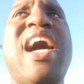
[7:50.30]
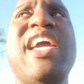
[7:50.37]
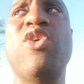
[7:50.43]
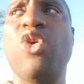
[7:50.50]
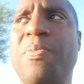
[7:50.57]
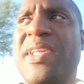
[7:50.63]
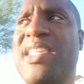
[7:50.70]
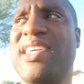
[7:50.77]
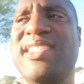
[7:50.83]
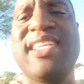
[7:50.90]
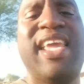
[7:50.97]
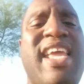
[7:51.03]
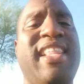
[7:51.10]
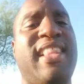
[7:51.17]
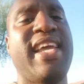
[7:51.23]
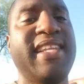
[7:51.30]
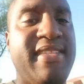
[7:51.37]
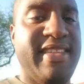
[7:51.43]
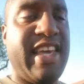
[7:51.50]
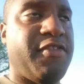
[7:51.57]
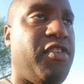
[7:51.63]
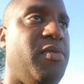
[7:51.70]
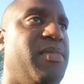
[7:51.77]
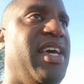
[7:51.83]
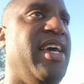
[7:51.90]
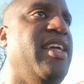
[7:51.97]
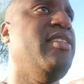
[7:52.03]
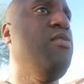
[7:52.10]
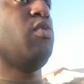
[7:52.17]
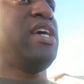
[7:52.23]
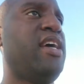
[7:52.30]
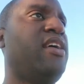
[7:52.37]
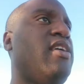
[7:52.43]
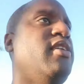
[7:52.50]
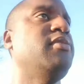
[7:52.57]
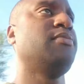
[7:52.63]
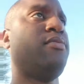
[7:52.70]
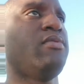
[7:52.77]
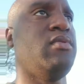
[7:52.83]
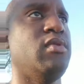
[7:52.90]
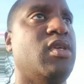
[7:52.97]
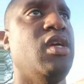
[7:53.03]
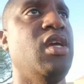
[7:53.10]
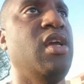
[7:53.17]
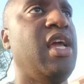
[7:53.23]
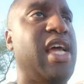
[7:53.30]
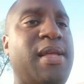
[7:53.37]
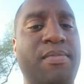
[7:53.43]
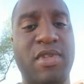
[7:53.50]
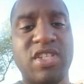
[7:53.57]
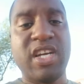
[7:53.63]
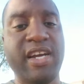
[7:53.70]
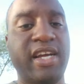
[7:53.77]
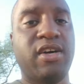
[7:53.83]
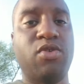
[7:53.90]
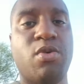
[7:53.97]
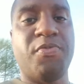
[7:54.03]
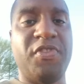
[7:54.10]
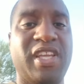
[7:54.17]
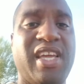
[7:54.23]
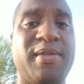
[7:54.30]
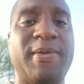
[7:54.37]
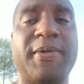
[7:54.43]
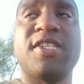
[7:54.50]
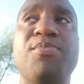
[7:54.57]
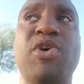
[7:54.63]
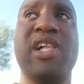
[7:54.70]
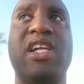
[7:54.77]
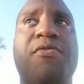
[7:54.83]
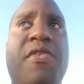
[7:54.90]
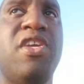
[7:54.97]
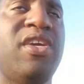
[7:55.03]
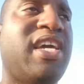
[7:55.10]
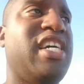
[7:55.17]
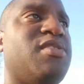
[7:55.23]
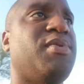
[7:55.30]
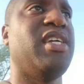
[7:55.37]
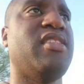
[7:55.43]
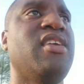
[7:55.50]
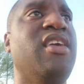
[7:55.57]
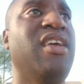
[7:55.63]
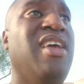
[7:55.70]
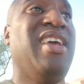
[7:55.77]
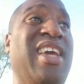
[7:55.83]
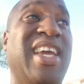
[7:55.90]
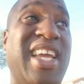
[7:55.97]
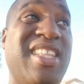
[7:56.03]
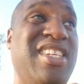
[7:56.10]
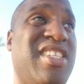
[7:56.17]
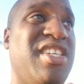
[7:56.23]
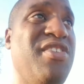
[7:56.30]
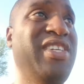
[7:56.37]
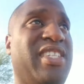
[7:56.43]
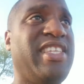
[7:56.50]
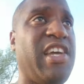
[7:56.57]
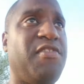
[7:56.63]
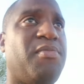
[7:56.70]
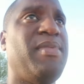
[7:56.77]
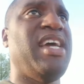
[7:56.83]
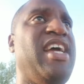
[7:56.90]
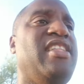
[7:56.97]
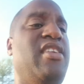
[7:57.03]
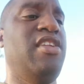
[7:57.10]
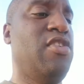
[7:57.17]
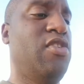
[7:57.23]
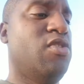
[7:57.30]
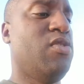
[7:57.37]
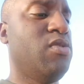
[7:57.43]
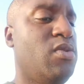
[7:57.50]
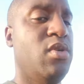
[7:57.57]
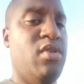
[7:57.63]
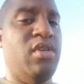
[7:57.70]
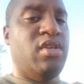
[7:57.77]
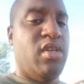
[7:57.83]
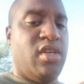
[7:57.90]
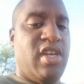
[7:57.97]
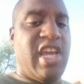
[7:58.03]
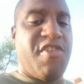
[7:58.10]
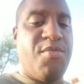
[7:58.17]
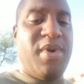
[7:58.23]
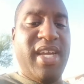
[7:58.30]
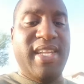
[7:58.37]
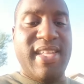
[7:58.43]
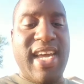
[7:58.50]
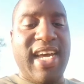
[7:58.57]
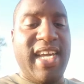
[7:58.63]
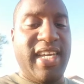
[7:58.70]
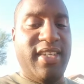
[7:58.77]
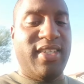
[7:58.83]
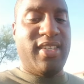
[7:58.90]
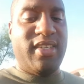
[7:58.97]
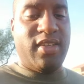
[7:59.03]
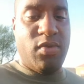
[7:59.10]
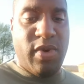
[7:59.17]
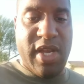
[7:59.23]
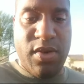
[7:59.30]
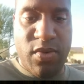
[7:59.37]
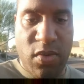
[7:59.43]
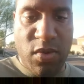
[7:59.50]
hope it doesn't end like Devilman, where, and sorry, hopefully I'm not spoiling it for you guys, but in the series Devilman, you know, everybody dies. Wait,